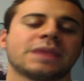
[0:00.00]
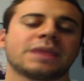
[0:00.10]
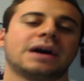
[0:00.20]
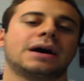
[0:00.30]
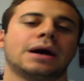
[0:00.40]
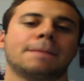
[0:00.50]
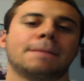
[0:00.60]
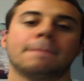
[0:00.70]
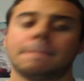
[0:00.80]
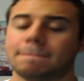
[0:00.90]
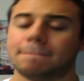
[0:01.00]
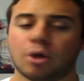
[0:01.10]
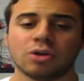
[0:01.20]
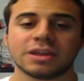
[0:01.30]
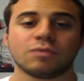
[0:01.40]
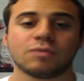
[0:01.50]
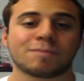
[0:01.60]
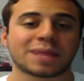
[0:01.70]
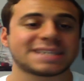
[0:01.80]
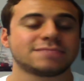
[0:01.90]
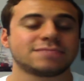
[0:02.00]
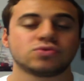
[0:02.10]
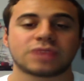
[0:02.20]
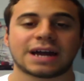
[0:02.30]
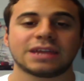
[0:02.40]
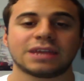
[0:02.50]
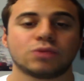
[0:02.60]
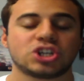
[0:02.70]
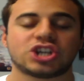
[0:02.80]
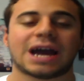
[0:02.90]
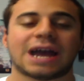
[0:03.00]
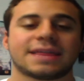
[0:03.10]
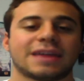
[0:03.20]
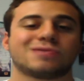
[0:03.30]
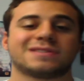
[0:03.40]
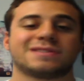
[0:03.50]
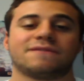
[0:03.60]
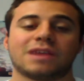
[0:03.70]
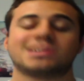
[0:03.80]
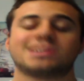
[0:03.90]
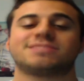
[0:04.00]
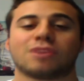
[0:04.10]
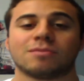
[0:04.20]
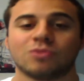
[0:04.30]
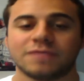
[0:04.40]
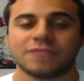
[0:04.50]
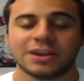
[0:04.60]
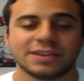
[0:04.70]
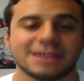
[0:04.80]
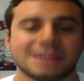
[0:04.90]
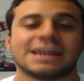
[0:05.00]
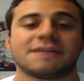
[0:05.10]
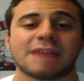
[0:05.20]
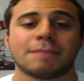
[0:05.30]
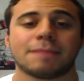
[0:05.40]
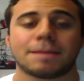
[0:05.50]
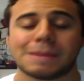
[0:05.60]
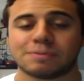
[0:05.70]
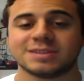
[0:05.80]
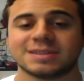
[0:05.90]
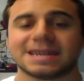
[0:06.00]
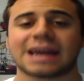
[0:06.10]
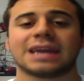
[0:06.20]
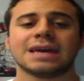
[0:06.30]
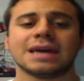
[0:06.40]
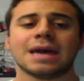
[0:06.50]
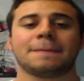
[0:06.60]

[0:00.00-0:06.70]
Poli replacing Muntari, which I think was a very smart move there done at halftime by Pippo Inzaghi,